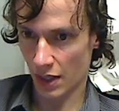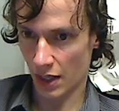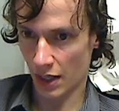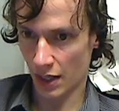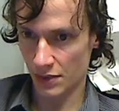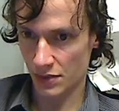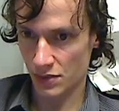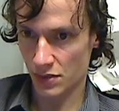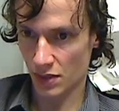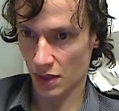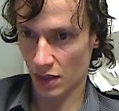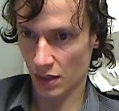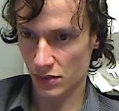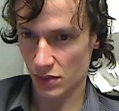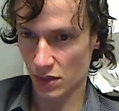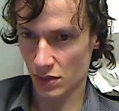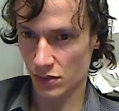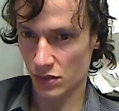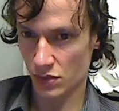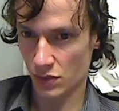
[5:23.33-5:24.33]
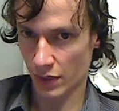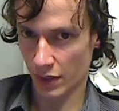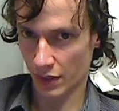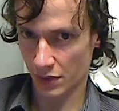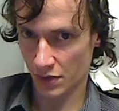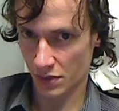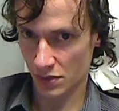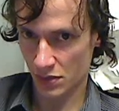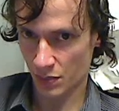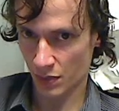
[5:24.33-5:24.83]
as does a
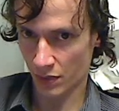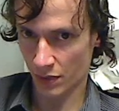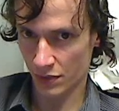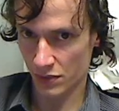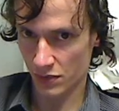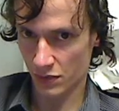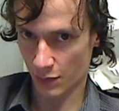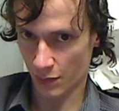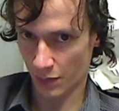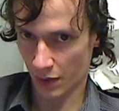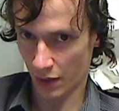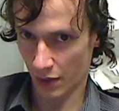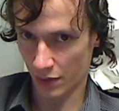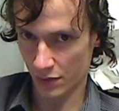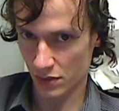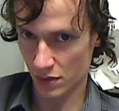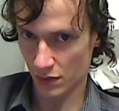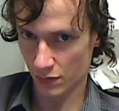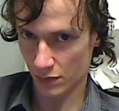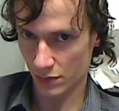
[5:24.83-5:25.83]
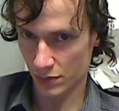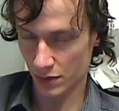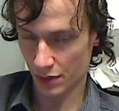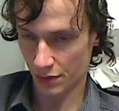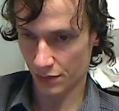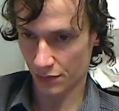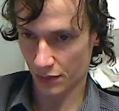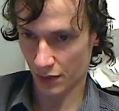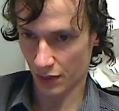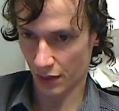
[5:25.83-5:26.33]
direct experience of apparent
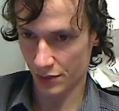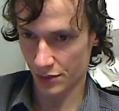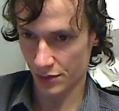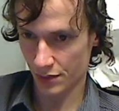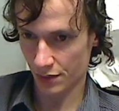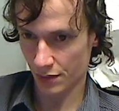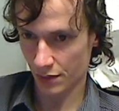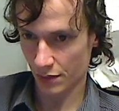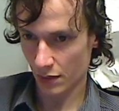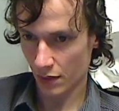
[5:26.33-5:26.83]
self-objectification.